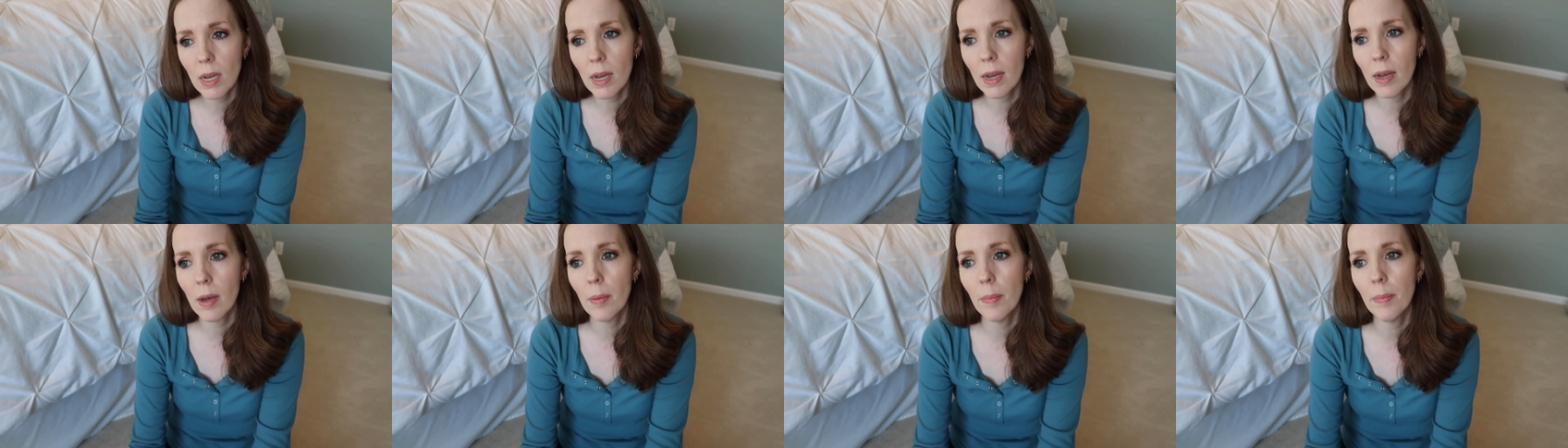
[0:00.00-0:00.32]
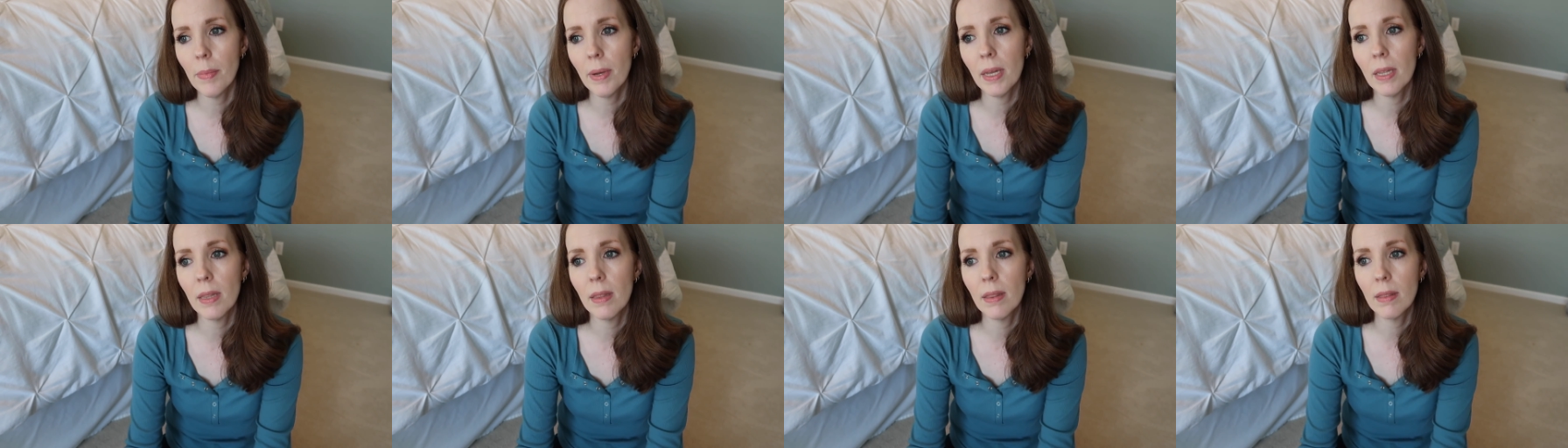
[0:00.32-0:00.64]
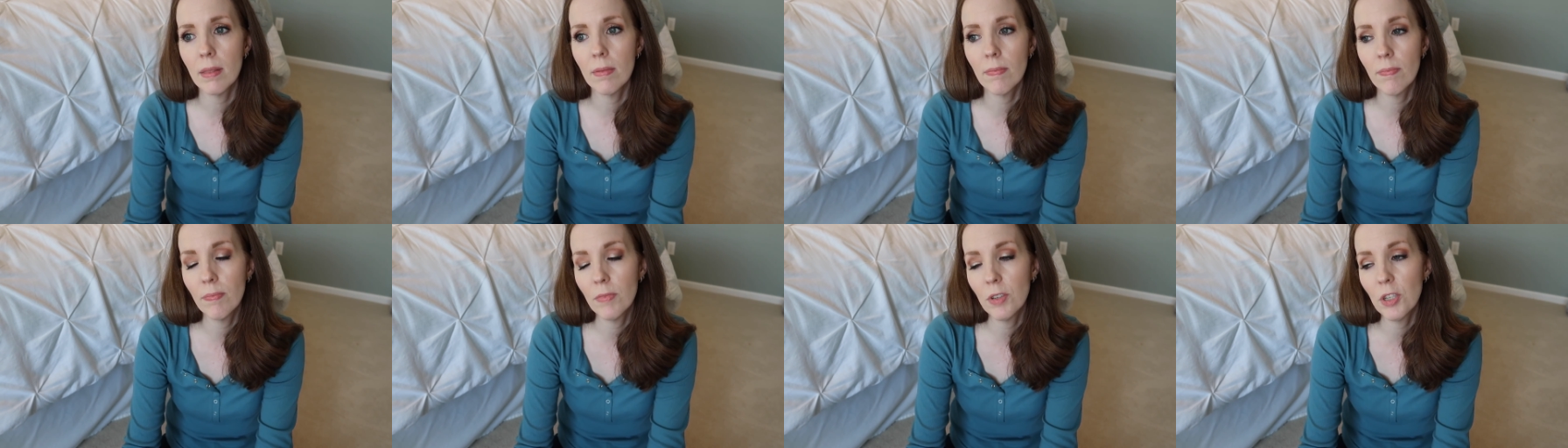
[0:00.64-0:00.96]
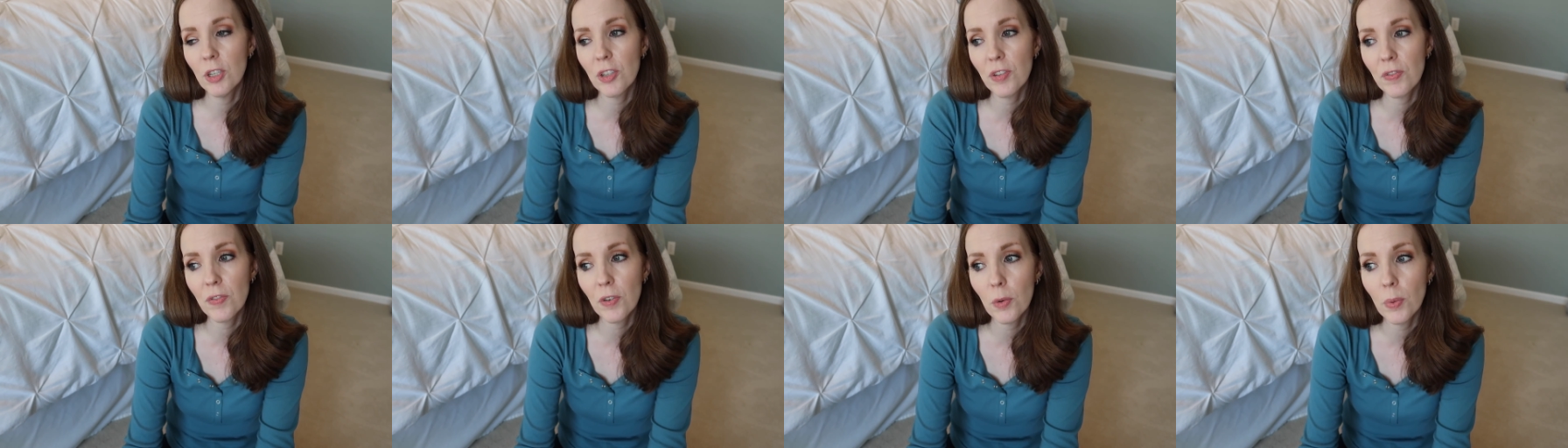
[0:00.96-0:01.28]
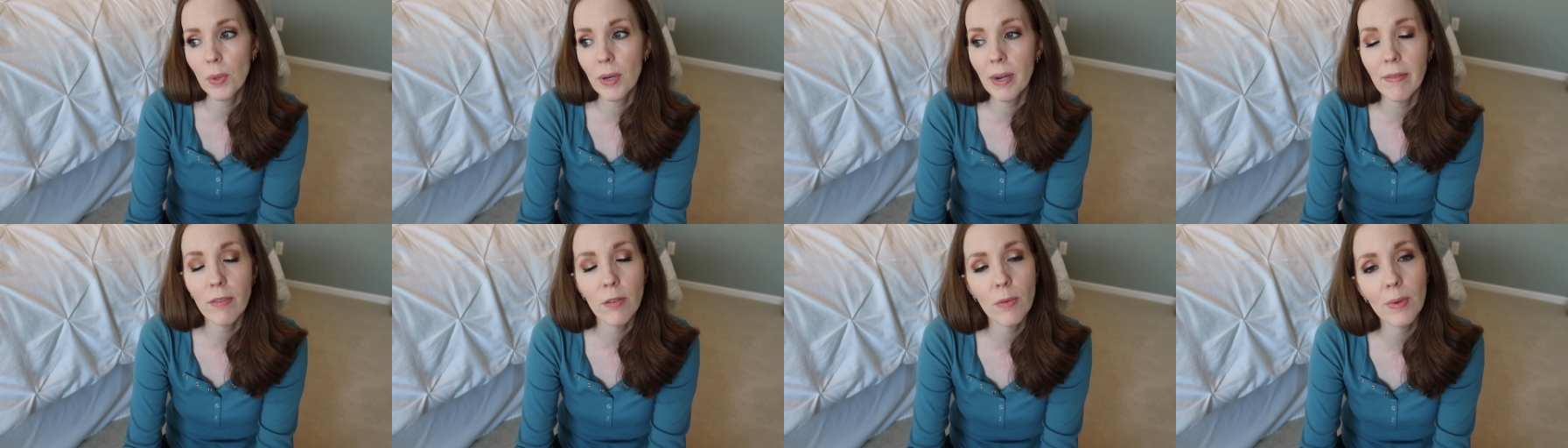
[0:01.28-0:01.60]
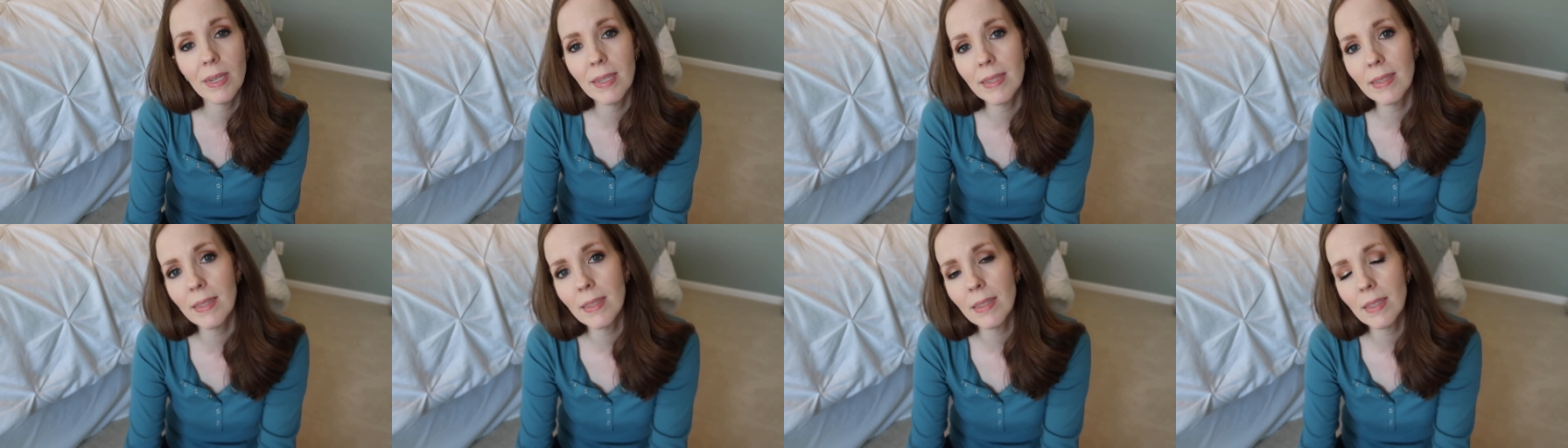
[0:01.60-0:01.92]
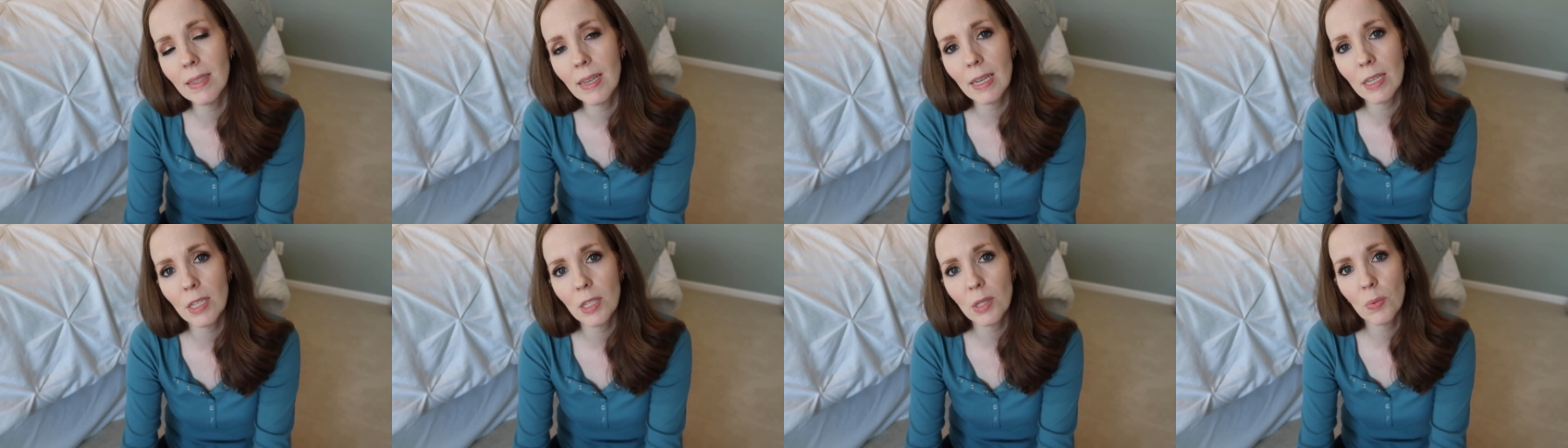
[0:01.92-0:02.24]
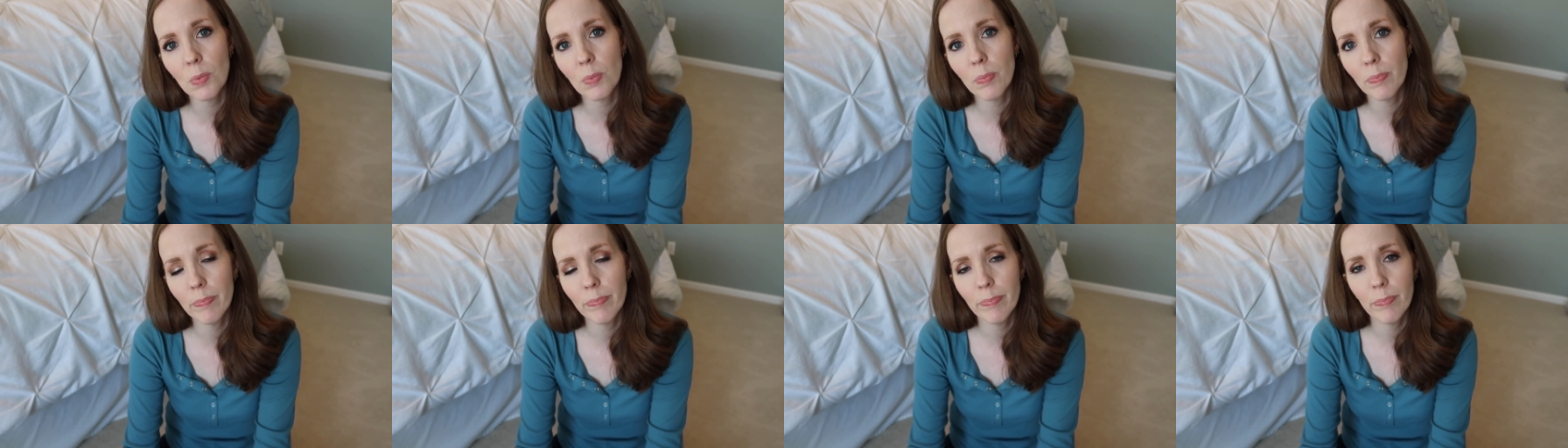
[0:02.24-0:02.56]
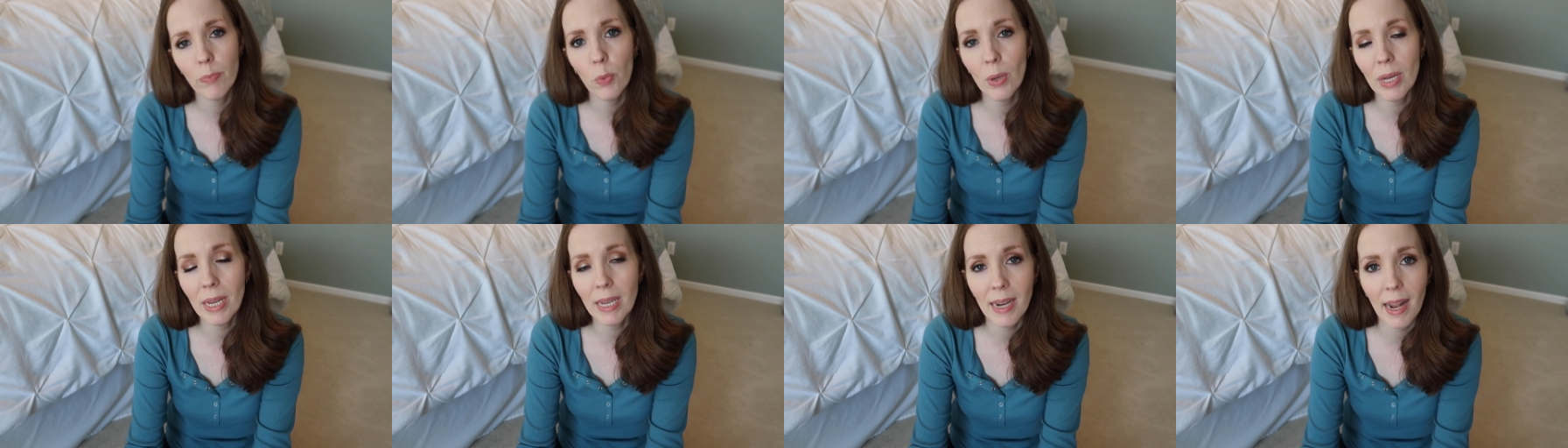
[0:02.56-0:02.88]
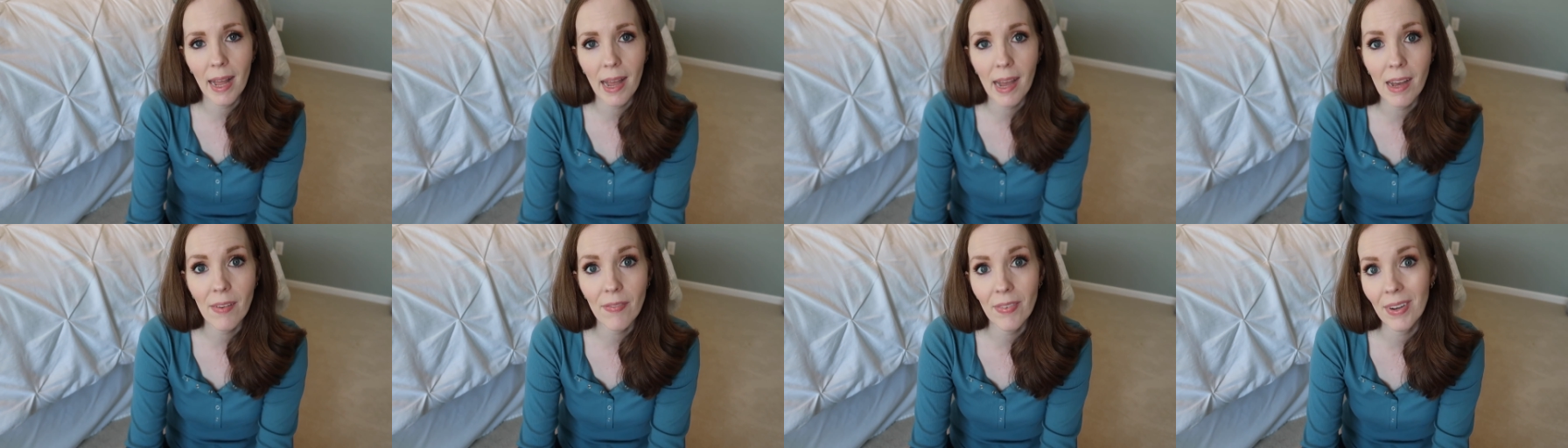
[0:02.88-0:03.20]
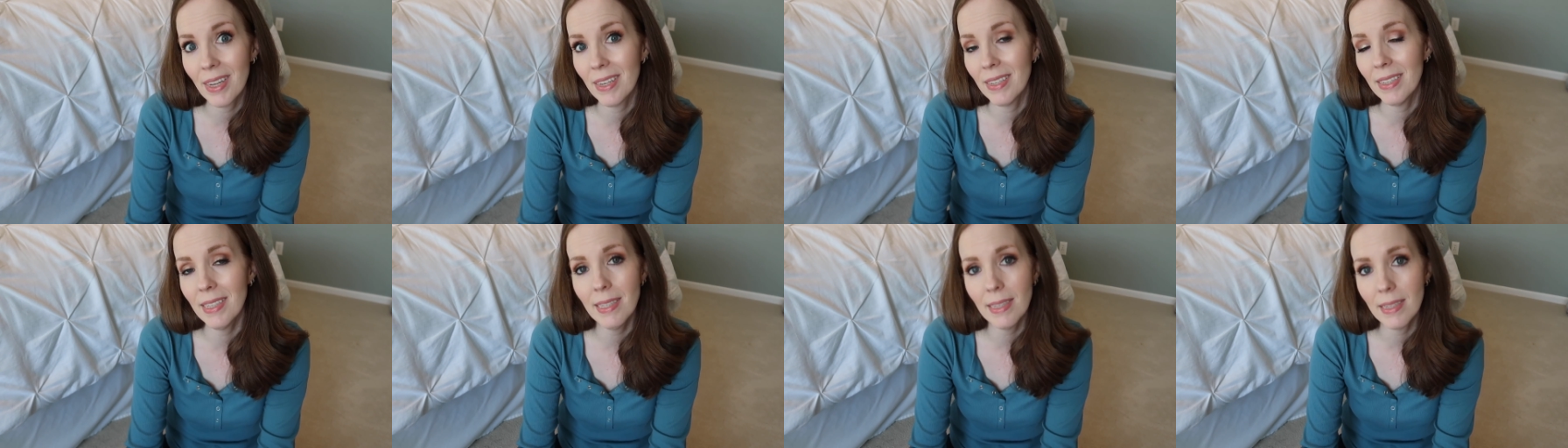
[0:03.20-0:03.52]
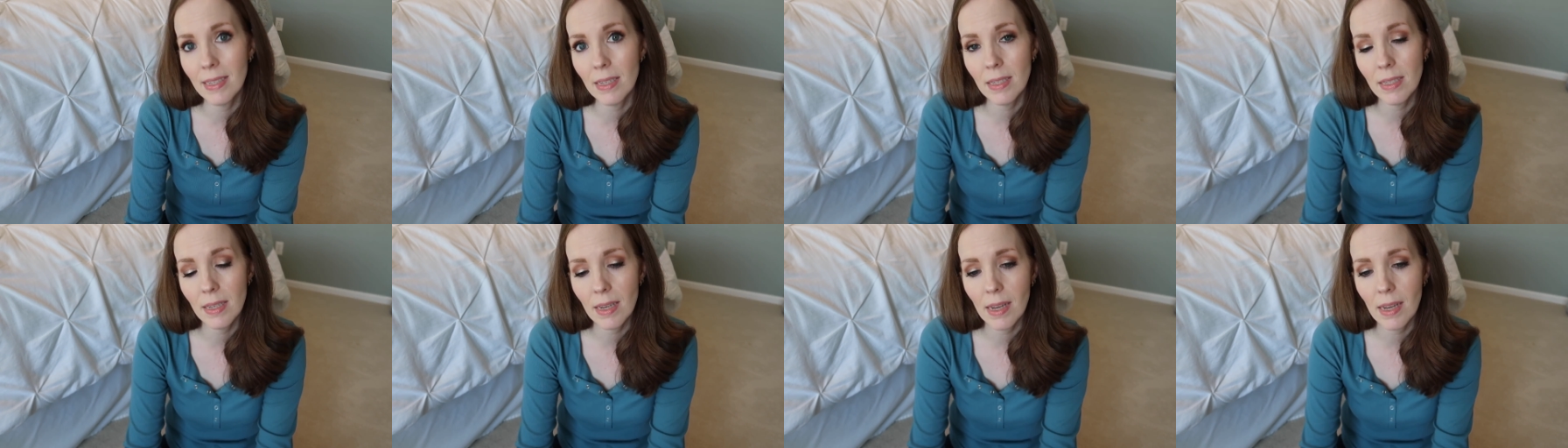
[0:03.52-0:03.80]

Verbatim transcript: Um, and just for whatever reason, the last week and a half, I didn't.